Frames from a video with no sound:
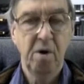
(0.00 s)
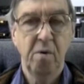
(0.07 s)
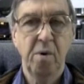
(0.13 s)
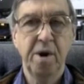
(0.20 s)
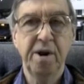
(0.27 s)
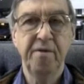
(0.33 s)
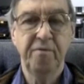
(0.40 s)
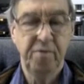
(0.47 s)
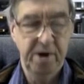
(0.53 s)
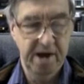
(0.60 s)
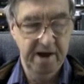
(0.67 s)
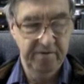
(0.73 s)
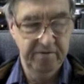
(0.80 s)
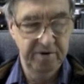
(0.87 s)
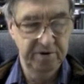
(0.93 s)
What if we
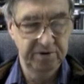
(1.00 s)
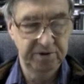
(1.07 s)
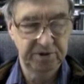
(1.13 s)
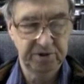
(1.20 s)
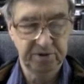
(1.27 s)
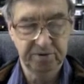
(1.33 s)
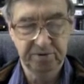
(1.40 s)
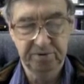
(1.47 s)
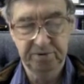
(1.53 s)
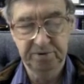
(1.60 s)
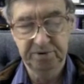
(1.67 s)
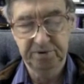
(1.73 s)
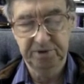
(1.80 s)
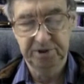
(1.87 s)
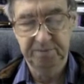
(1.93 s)
have no
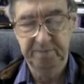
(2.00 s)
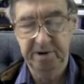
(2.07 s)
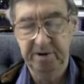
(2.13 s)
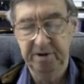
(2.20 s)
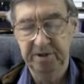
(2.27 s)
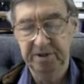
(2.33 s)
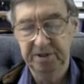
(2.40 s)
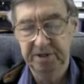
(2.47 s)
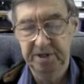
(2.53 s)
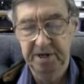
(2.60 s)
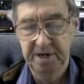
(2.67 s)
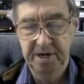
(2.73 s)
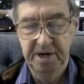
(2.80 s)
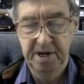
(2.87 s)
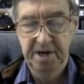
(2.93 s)
souls or spirits,
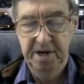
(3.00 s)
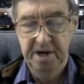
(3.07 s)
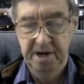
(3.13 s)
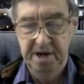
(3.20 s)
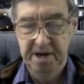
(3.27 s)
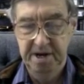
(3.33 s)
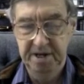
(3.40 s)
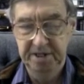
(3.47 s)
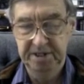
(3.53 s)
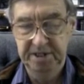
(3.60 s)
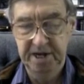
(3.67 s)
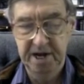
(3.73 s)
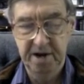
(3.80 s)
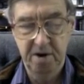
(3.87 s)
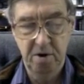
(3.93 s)
and
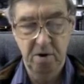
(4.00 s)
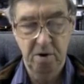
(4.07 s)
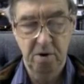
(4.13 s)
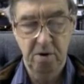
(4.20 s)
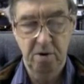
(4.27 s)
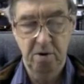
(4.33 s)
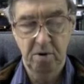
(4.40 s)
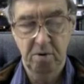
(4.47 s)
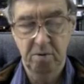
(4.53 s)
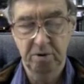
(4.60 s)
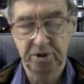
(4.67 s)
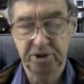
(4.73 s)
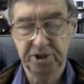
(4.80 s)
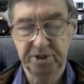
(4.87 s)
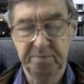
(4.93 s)
instead we're
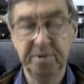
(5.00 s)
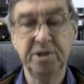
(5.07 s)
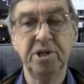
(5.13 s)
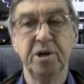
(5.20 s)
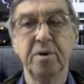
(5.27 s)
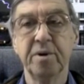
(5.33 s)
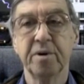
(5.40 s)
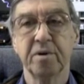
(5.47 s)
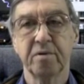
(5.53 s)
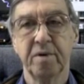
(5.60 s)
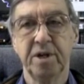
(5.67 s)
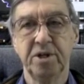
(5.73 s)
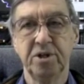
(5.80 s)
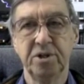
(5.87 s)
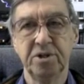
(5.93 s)
just material
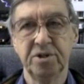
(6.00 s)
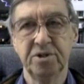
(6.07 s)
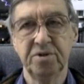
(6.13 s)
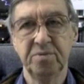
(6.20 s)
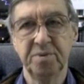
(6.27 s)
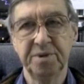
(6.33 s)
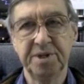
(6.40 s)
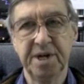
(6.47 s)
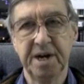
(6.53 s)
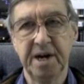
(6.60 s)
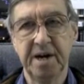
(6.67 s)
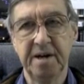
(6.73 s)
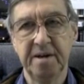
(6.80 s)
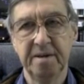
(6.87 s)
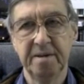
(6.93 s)
creatures who will die?